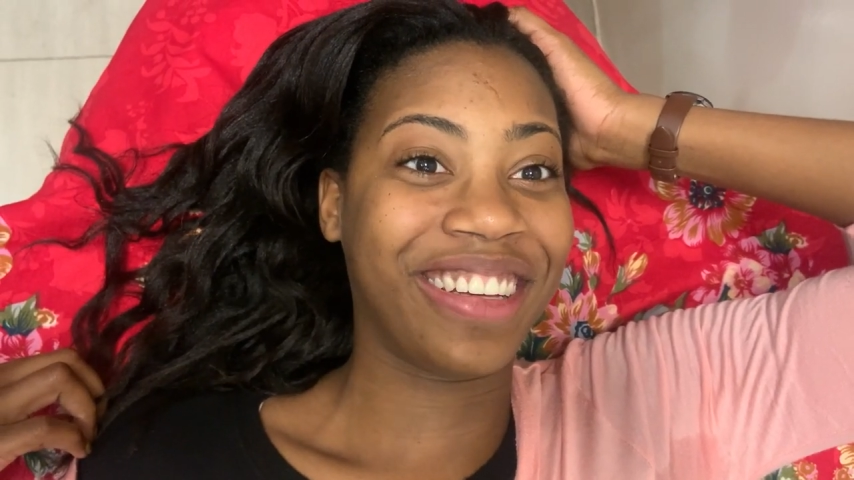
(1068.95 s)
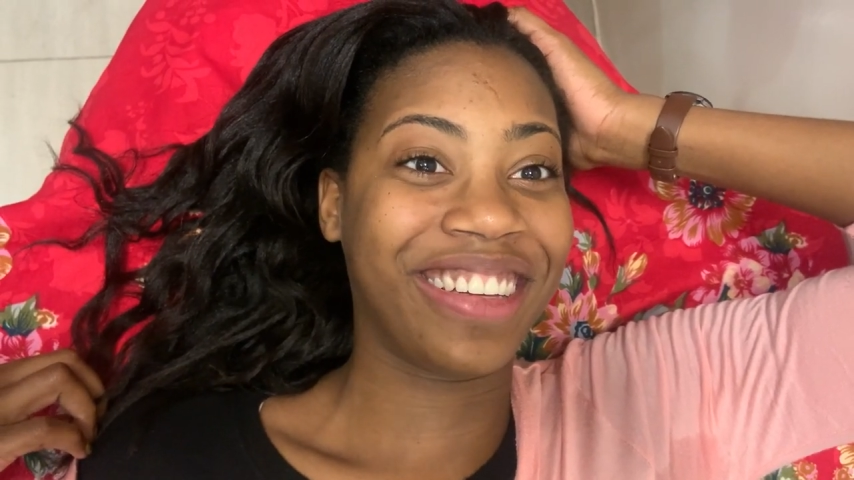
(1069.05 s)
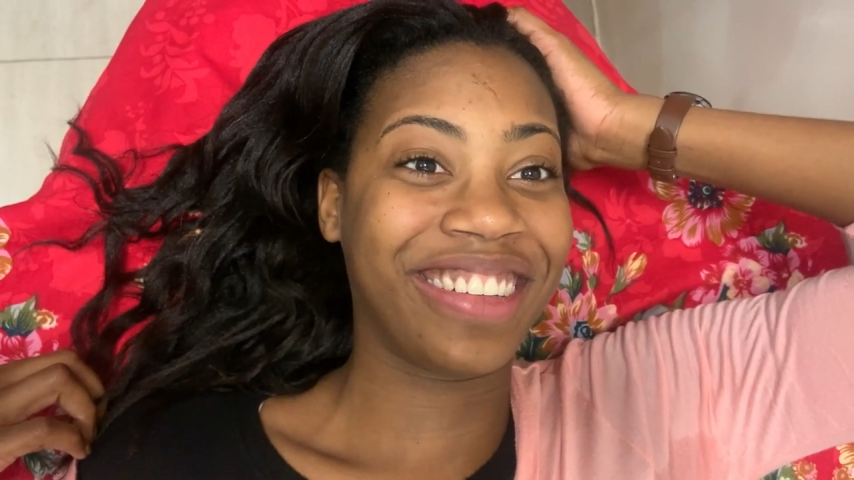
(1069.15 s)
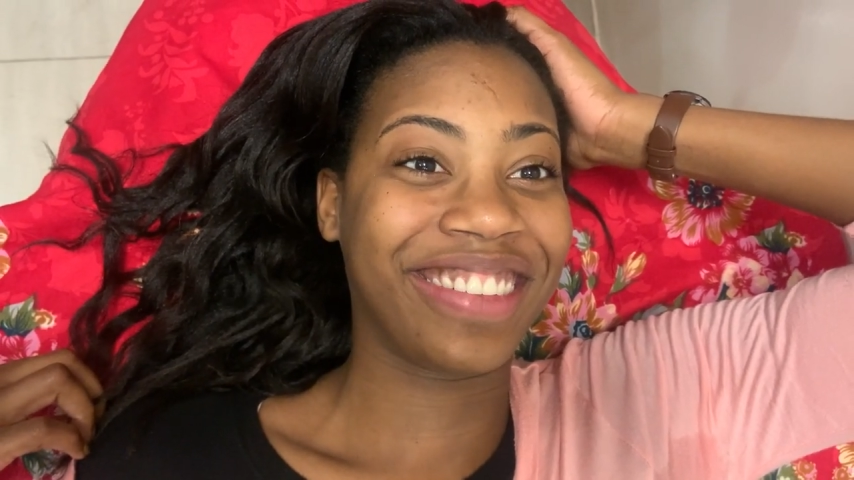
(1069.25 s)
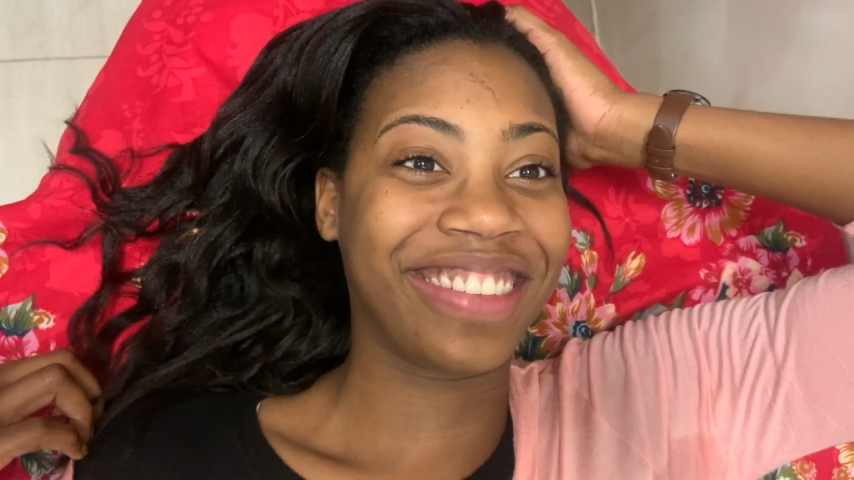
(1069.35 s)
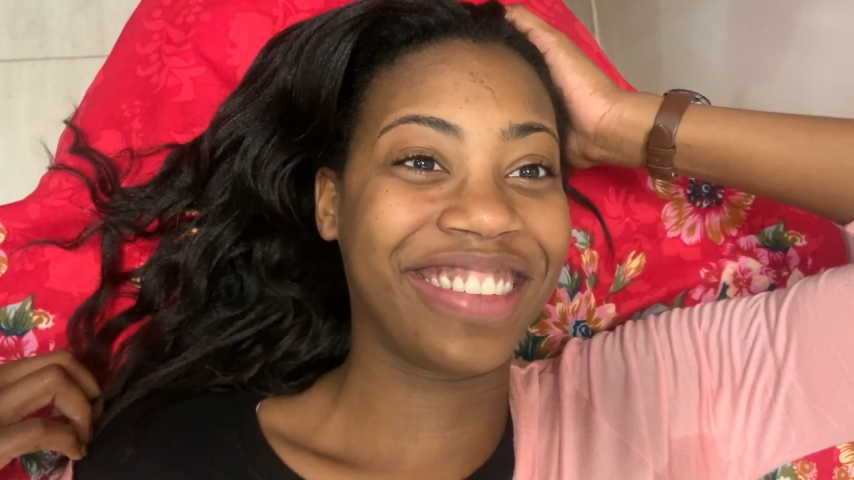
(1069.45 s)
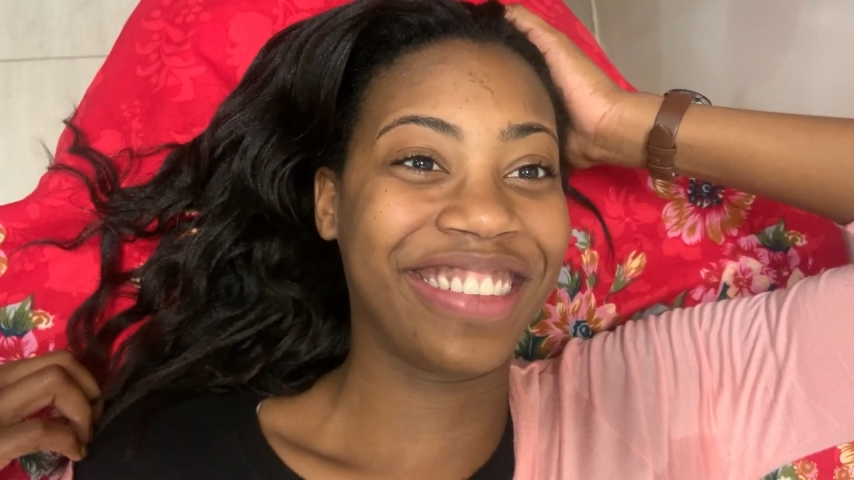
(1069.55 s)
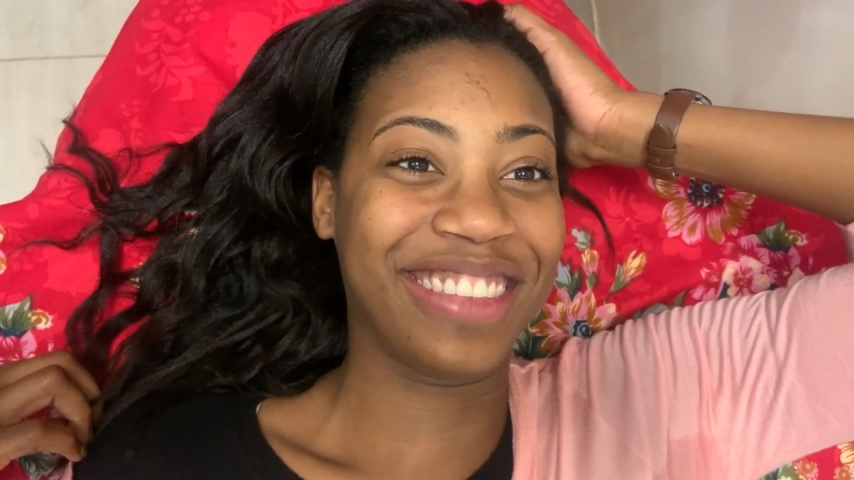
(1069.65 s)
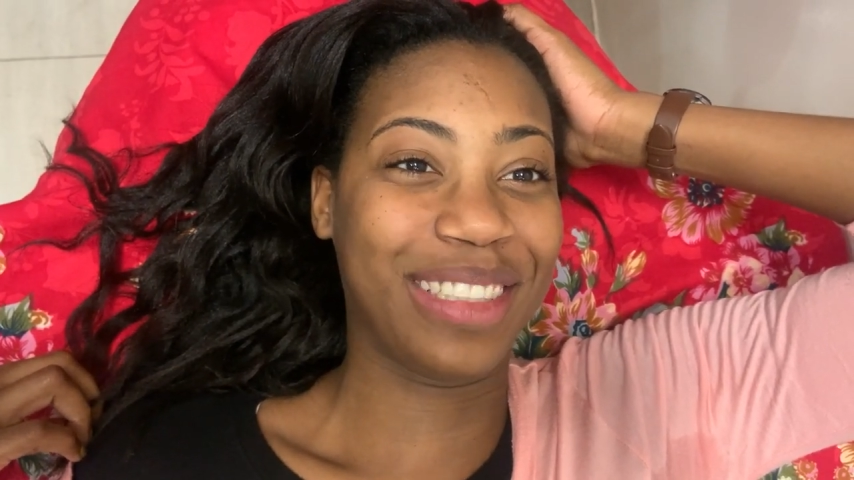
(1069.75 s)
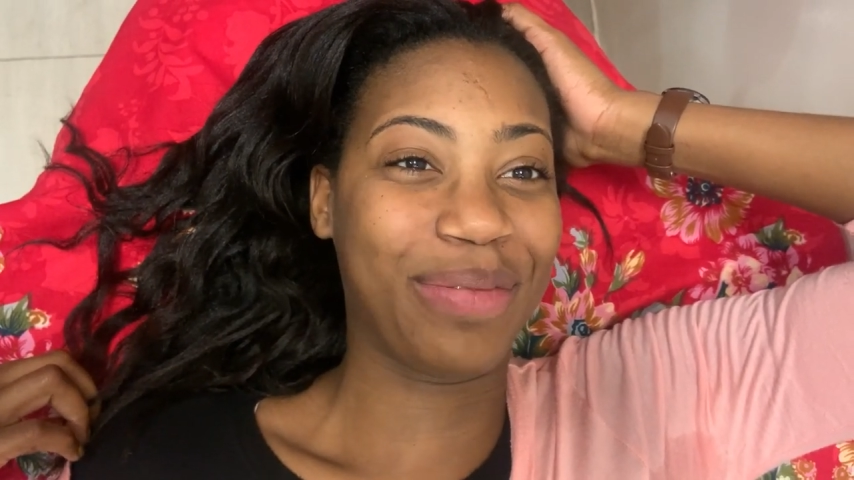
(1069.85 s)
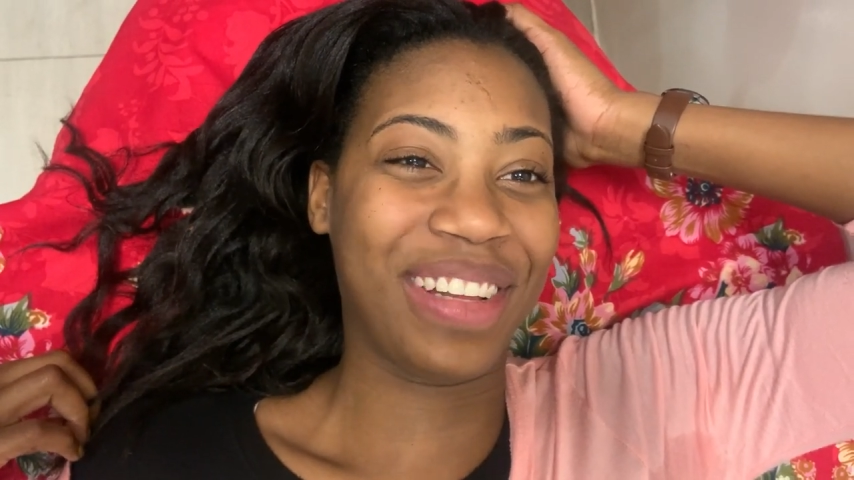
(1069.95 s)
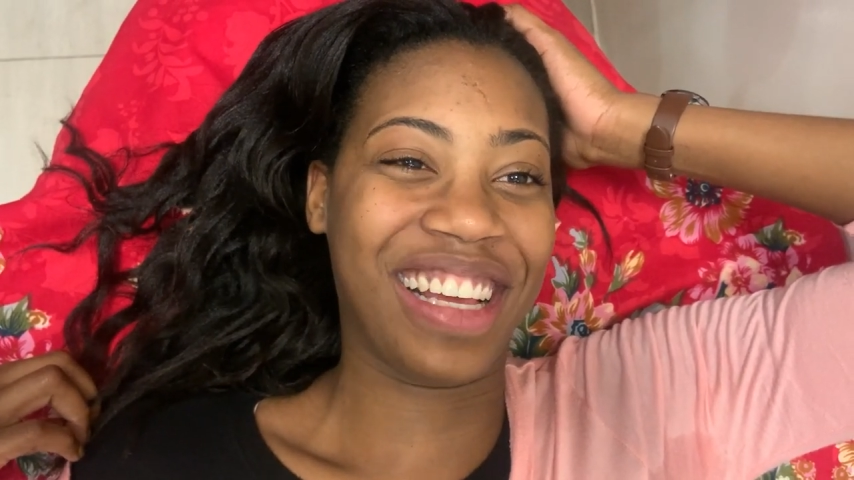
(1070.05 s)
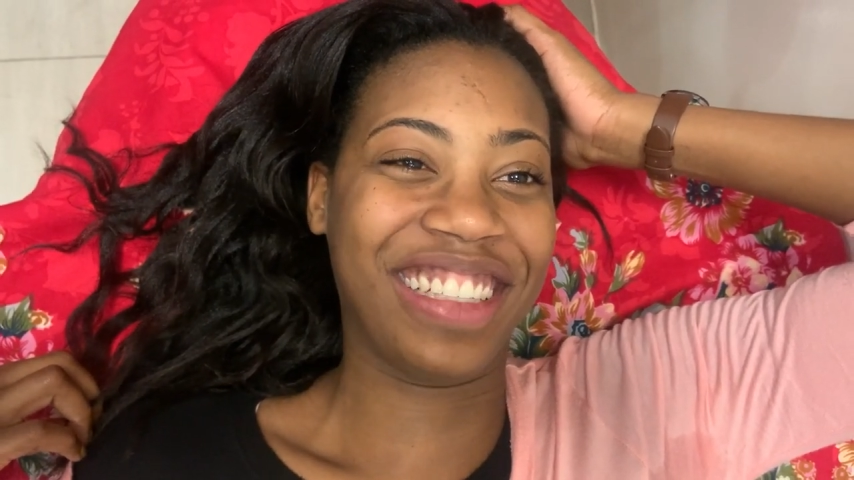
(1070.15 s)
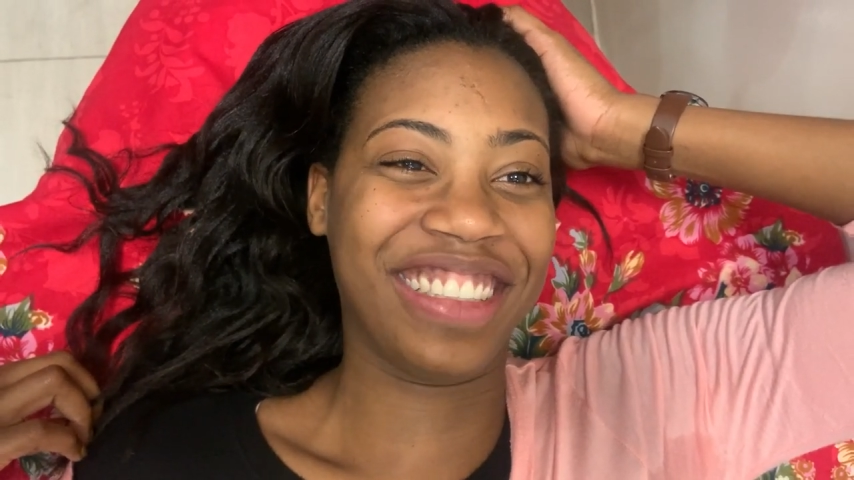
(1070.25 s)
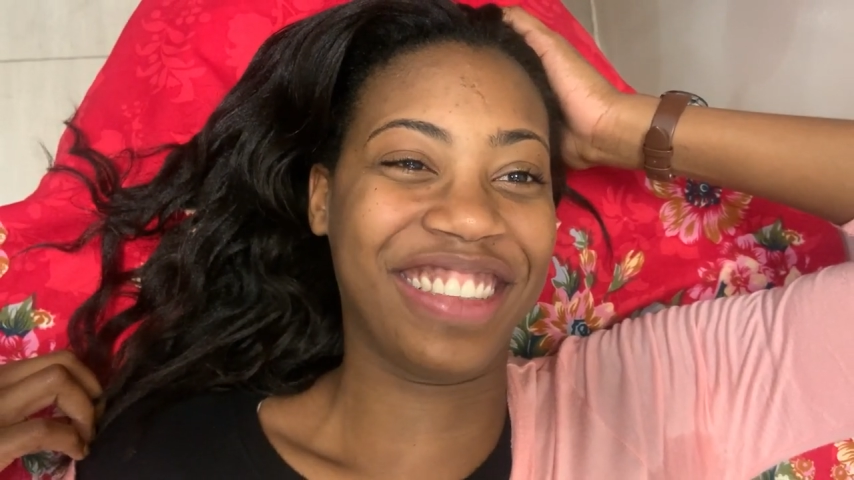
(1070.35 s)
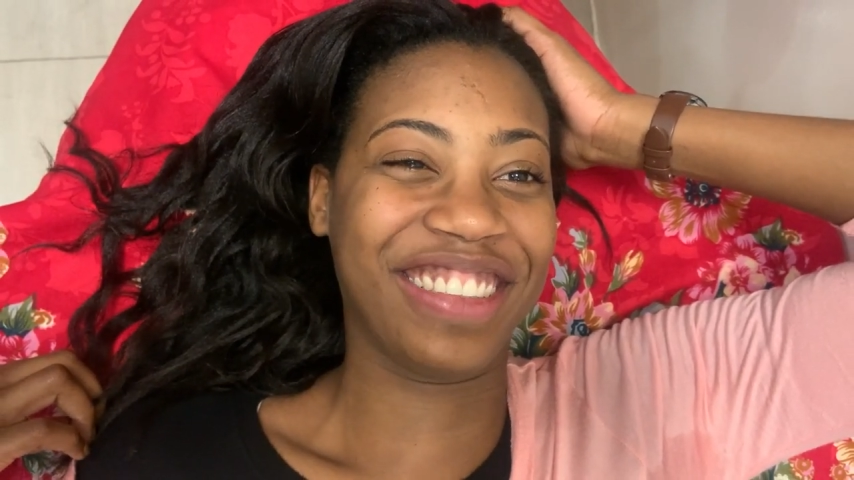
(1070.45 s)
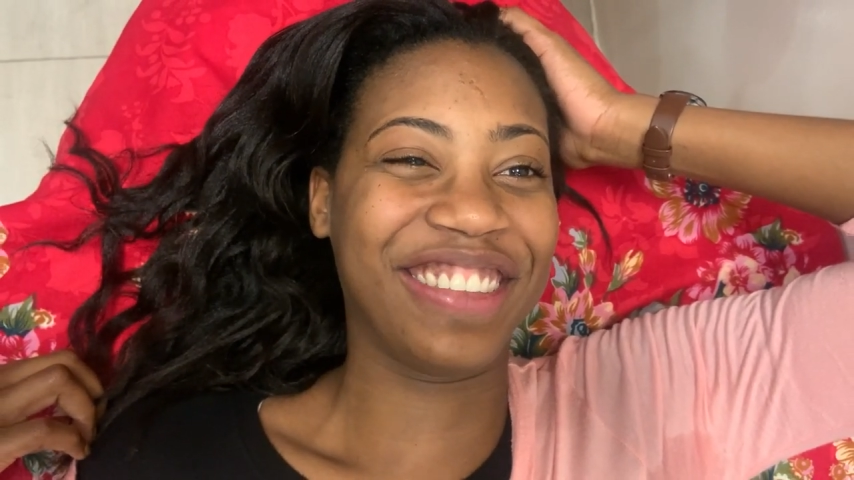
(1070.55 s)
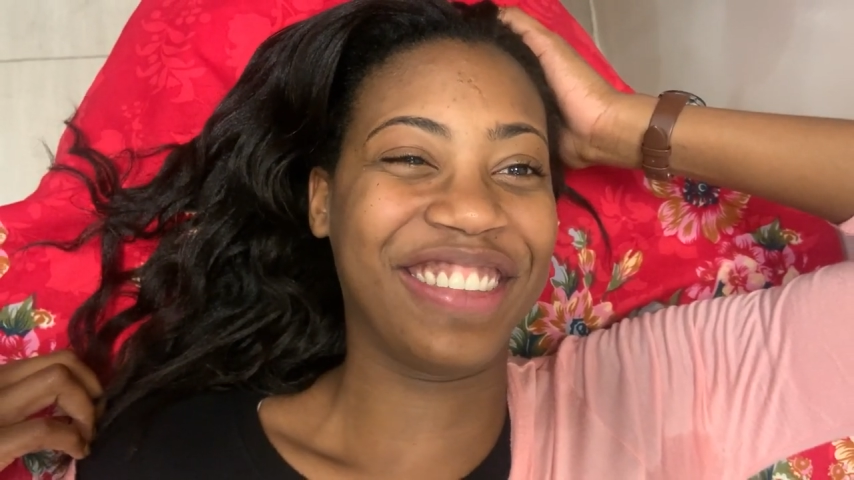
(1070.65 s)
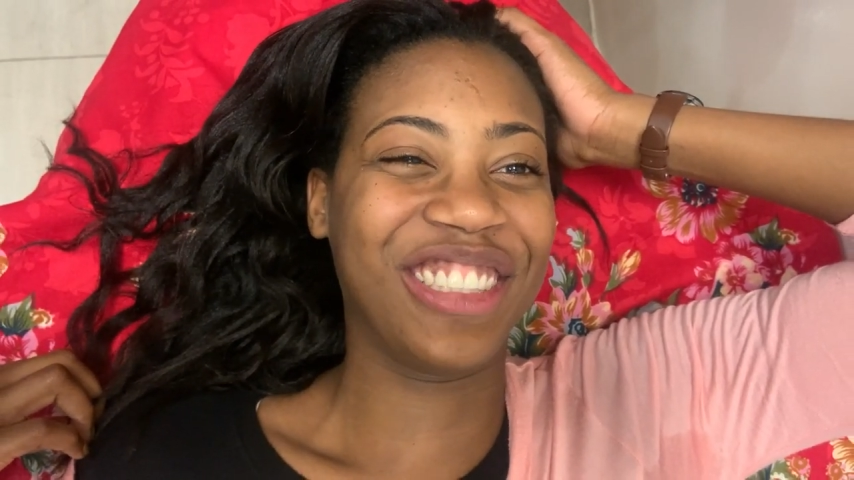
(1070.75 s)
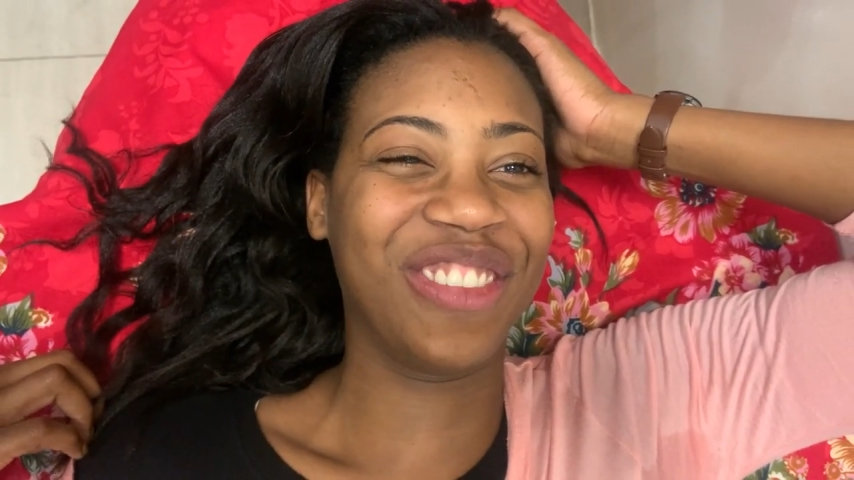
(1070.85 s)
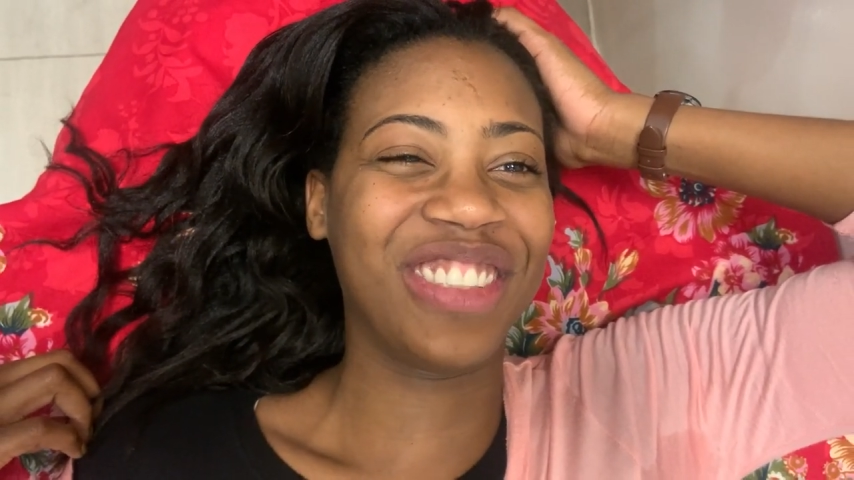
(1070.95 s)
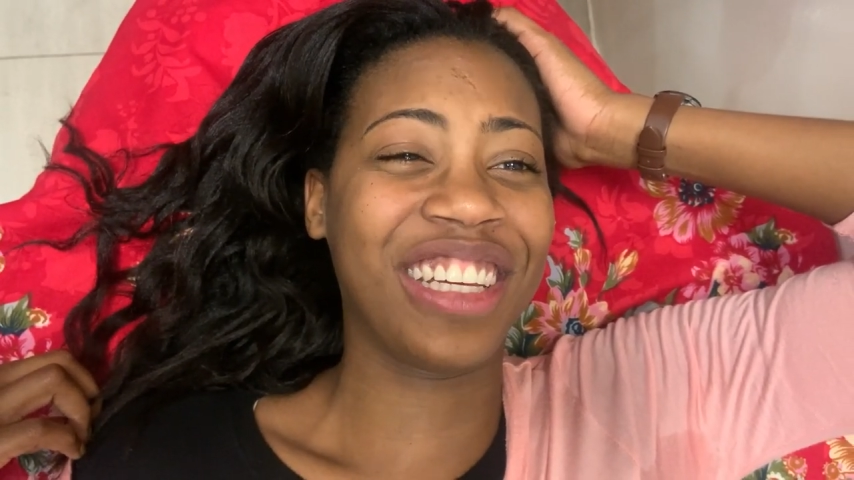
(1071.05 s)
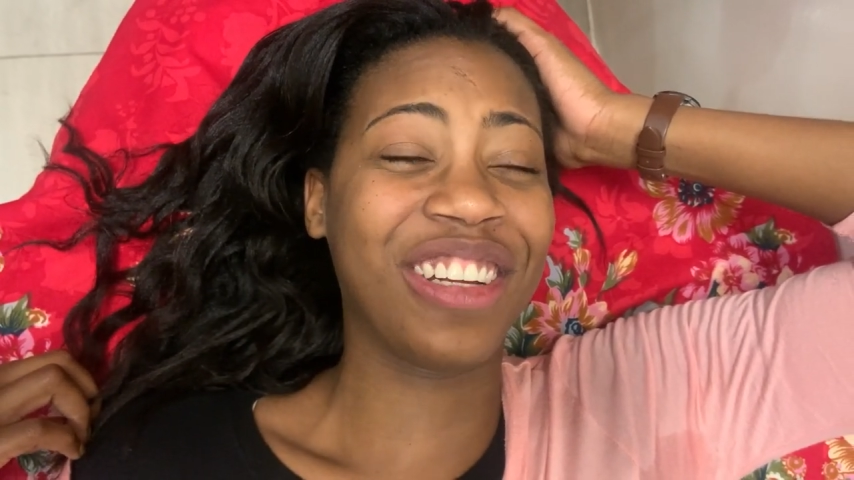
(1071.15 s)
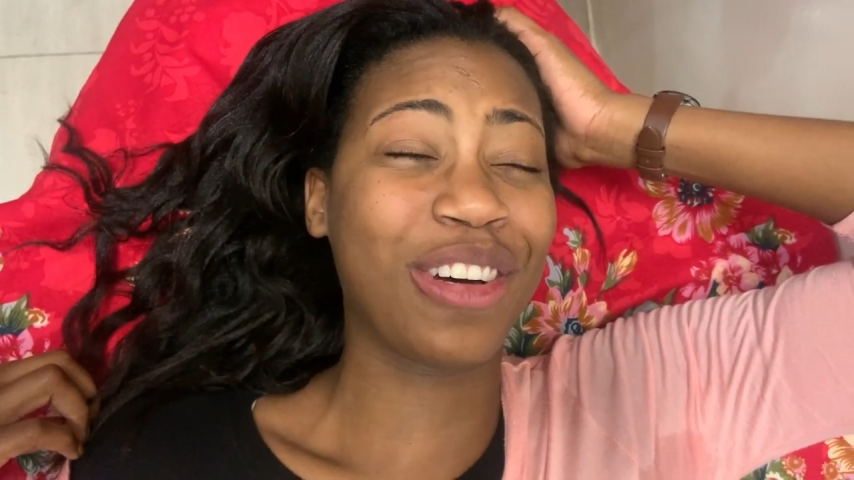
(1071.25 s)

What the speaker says: Because the plan is to go home saying,